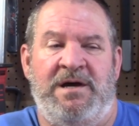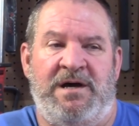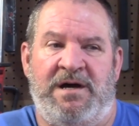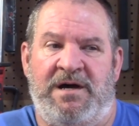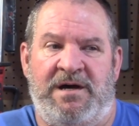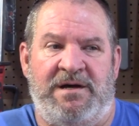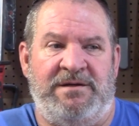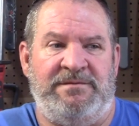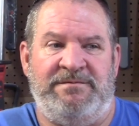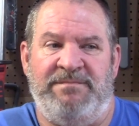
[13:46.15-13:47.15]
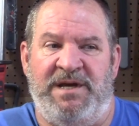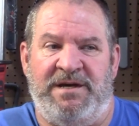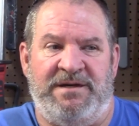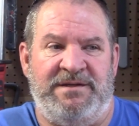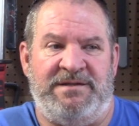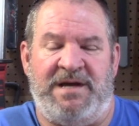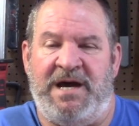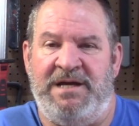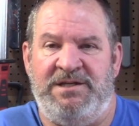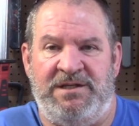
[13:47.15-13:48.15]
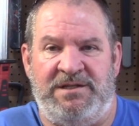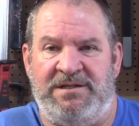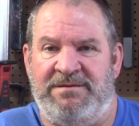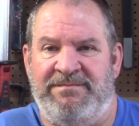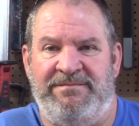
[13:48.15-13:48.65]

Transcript: Uh, because I just,